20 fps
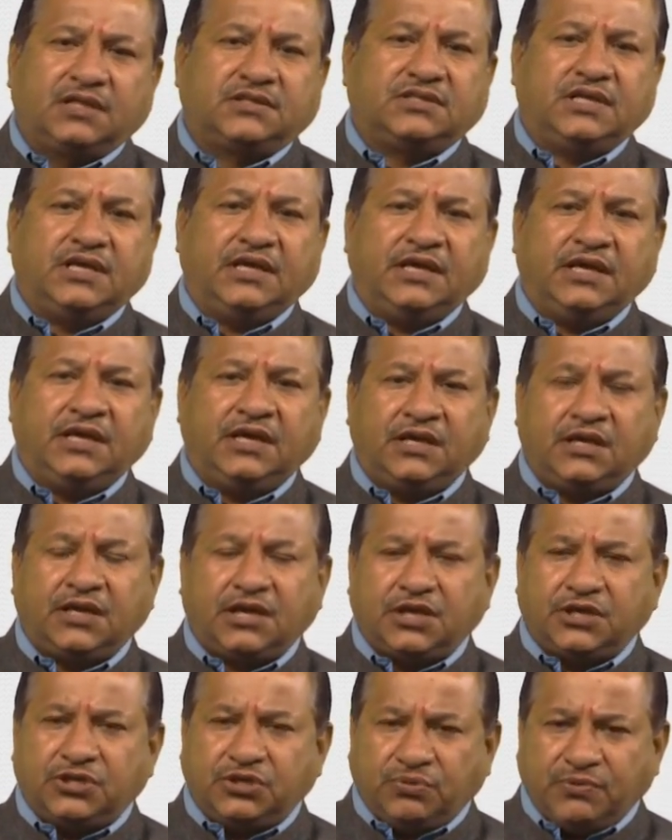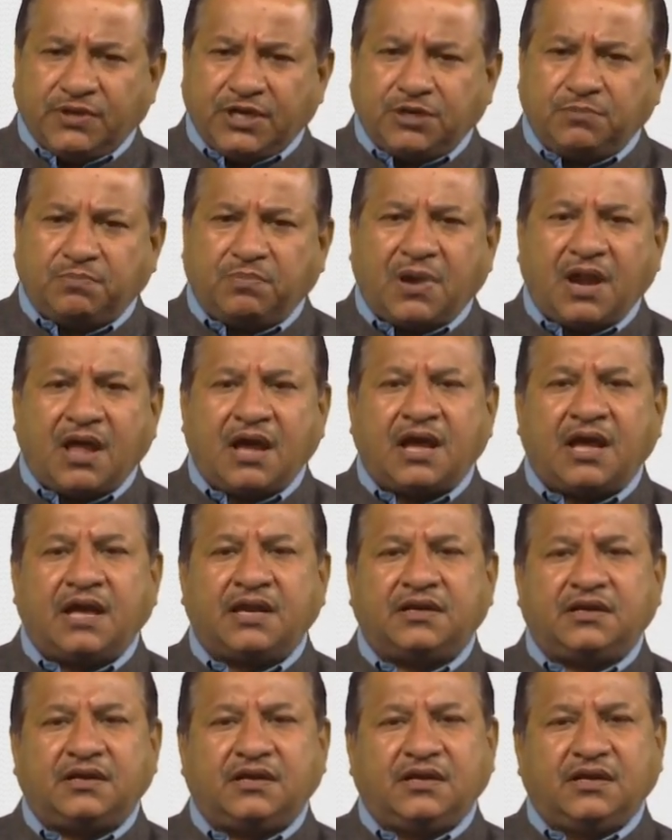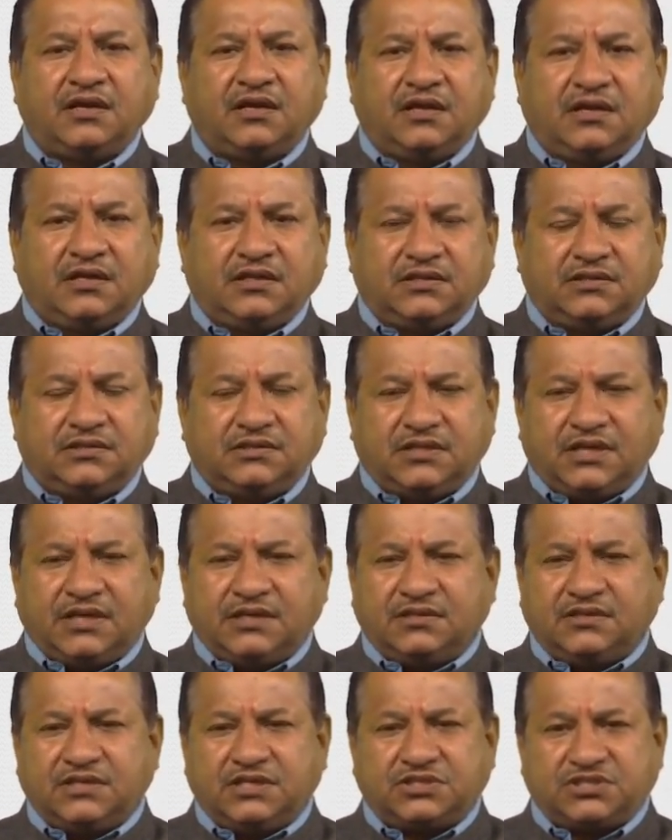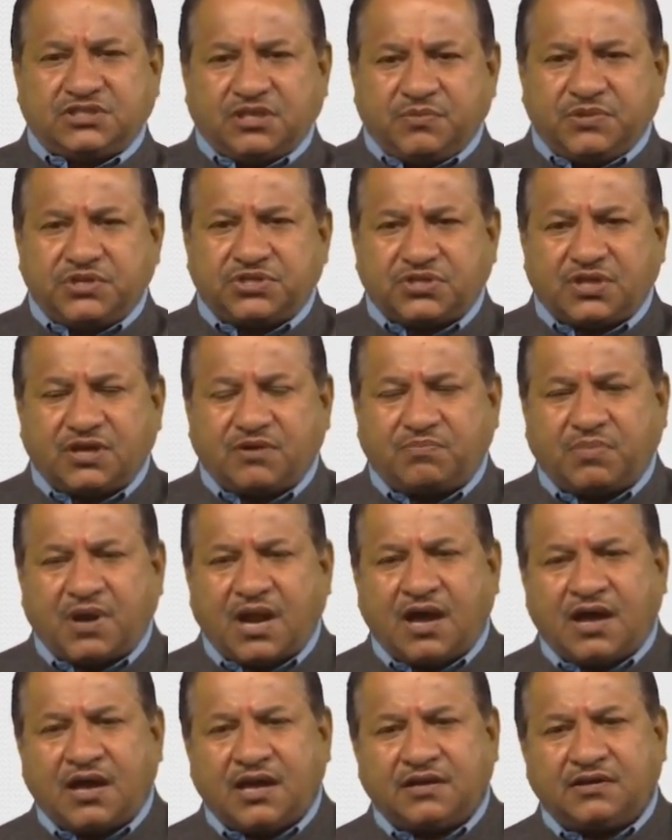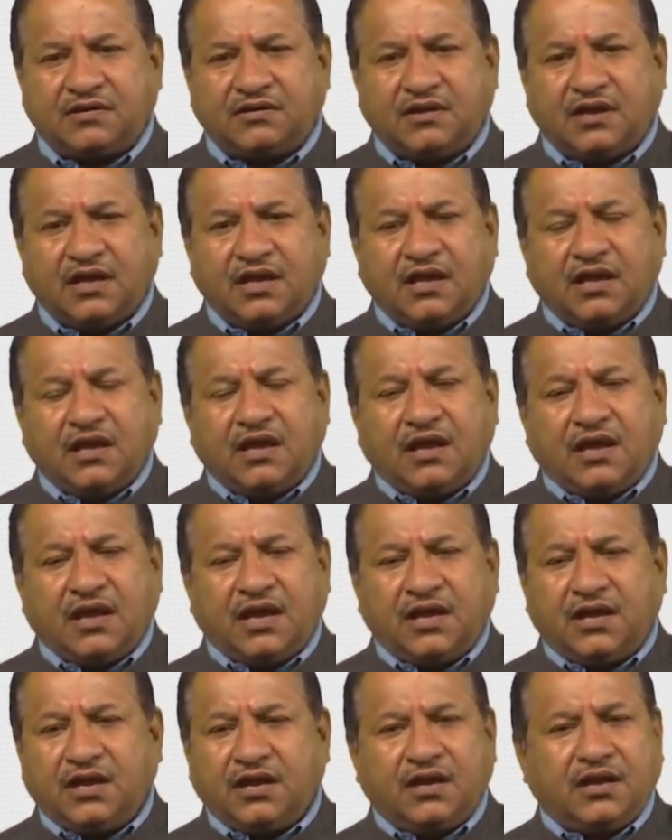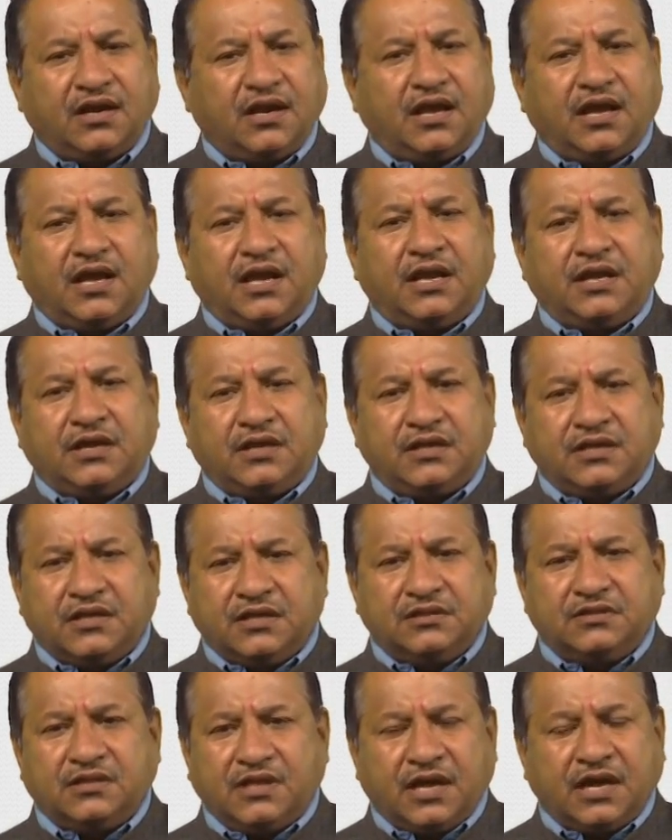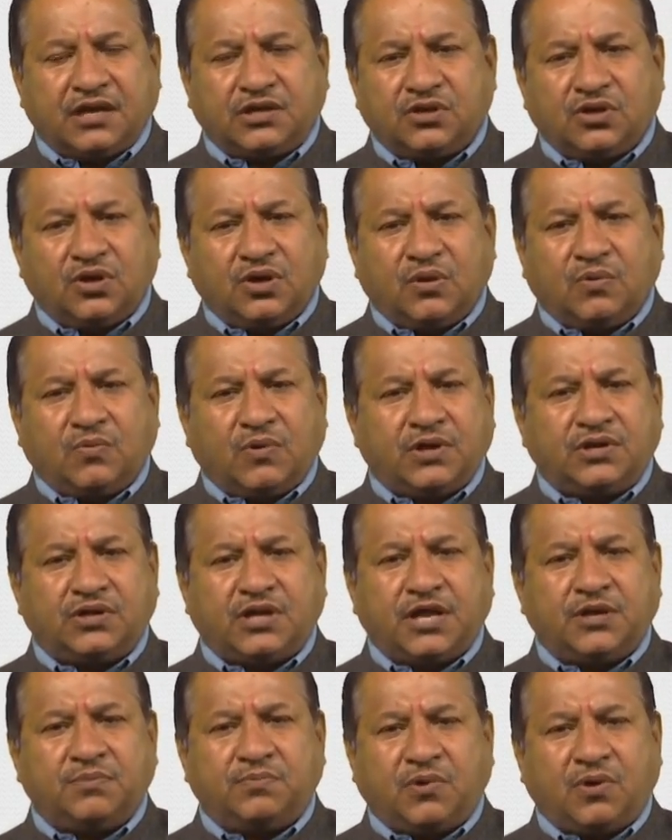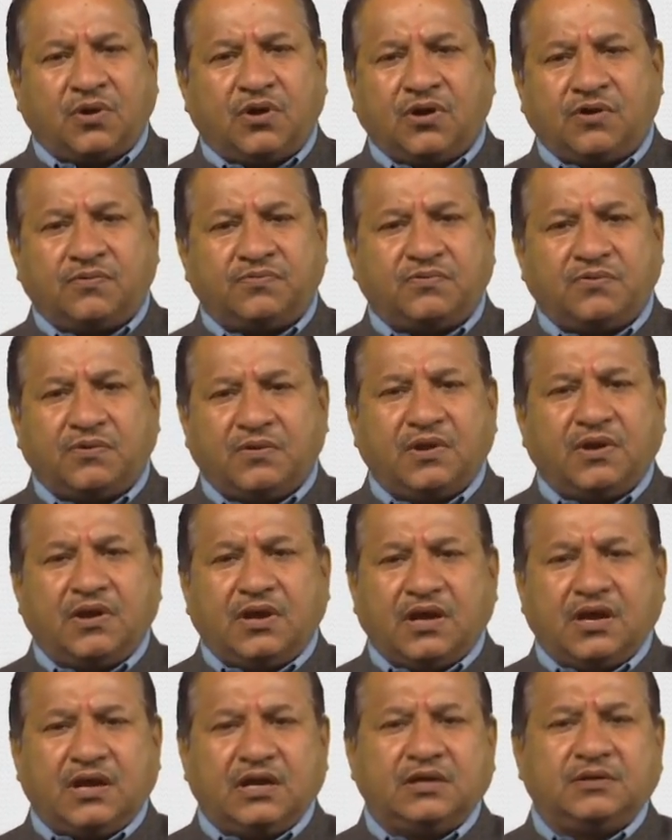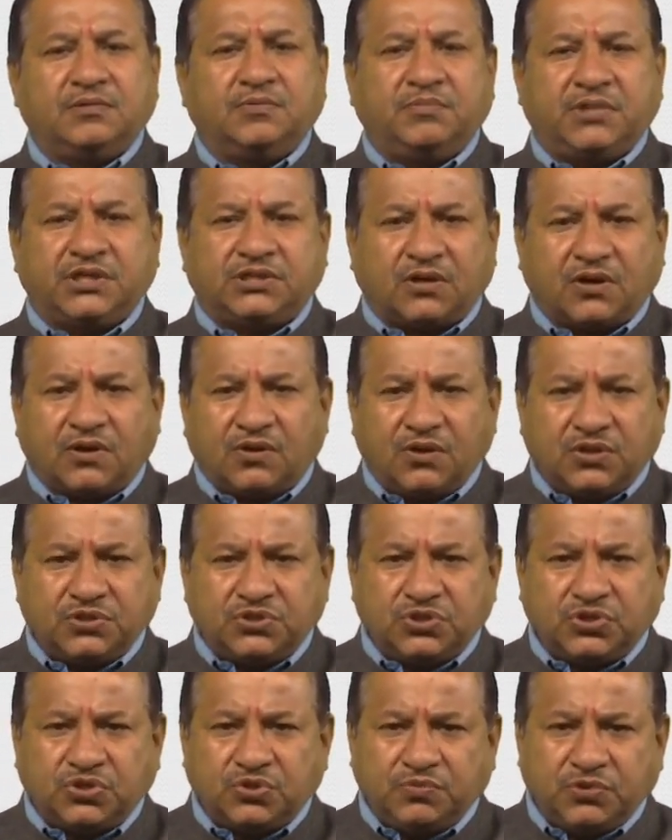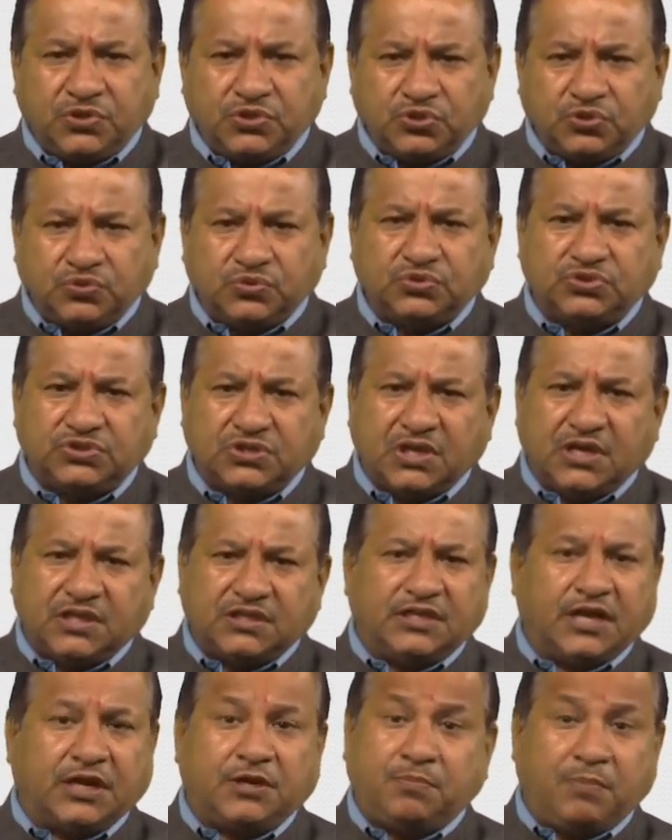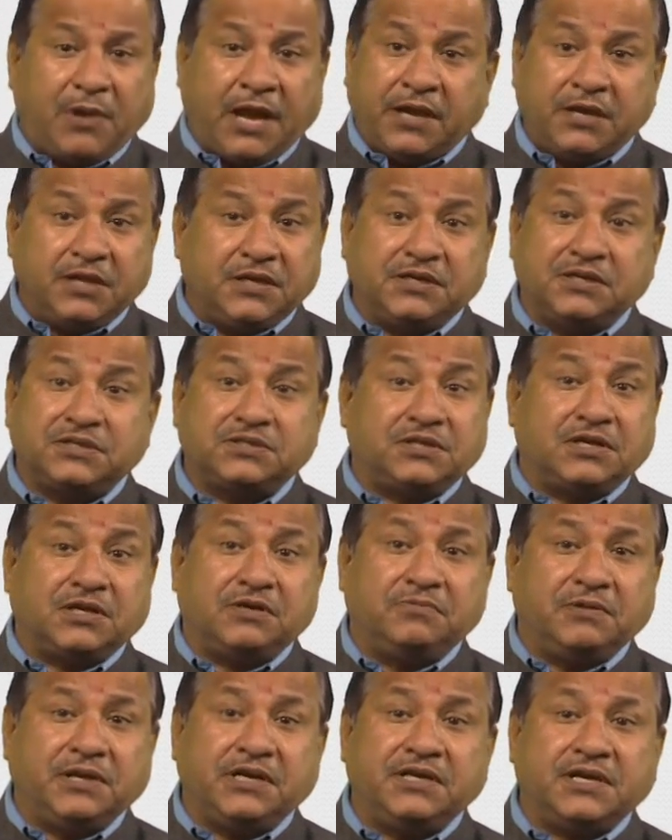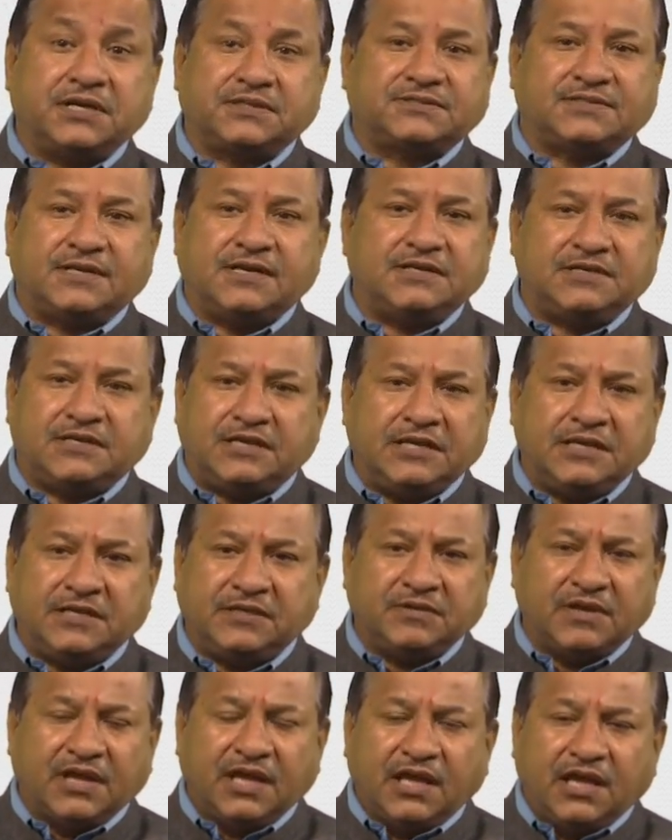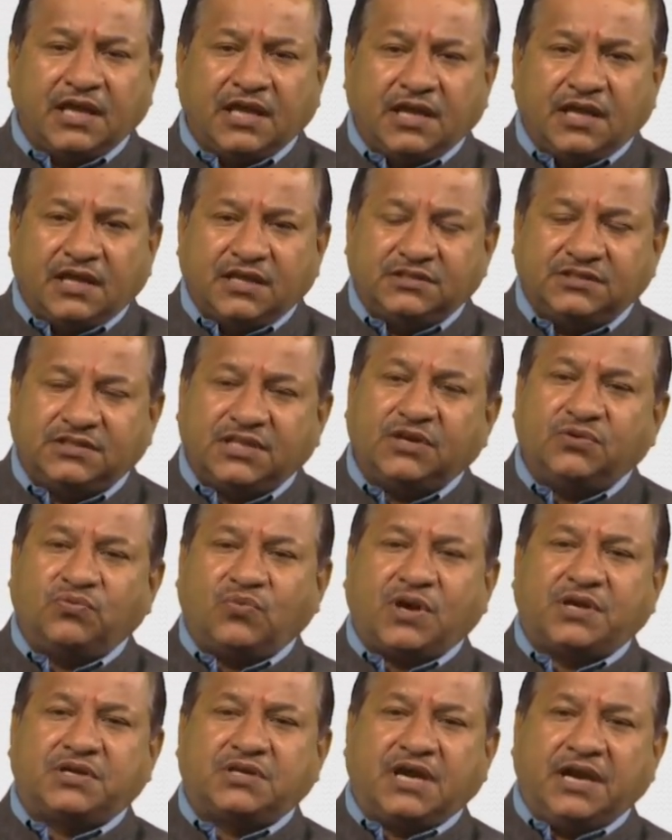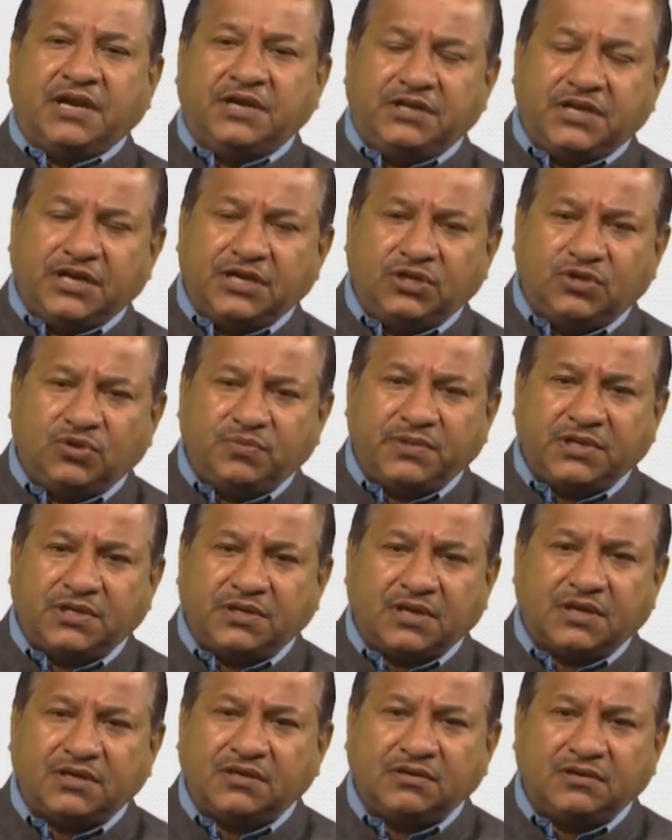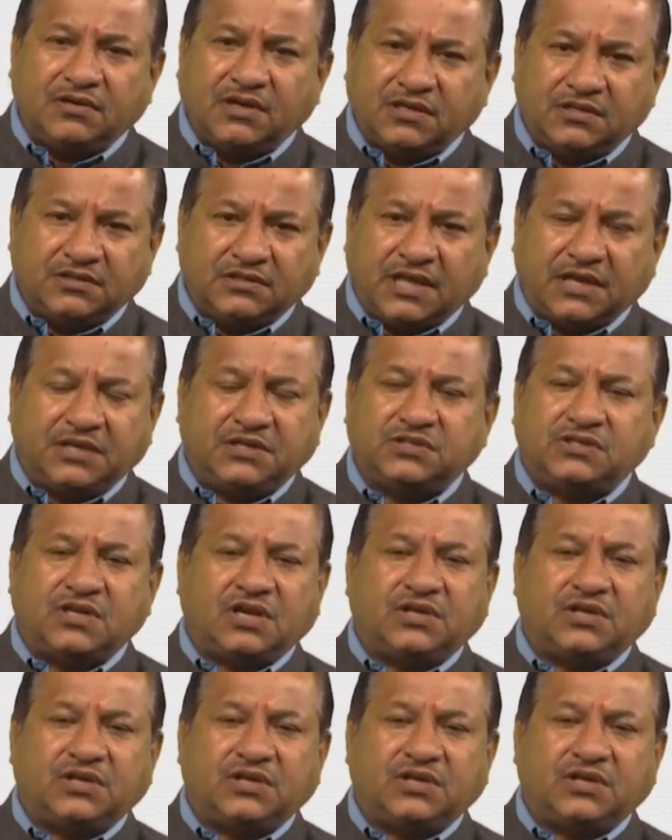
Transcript: The unit plan, then the semester plan, and in that what type of methodology to be used, that planning is done very excellently. Then what content to be done, that is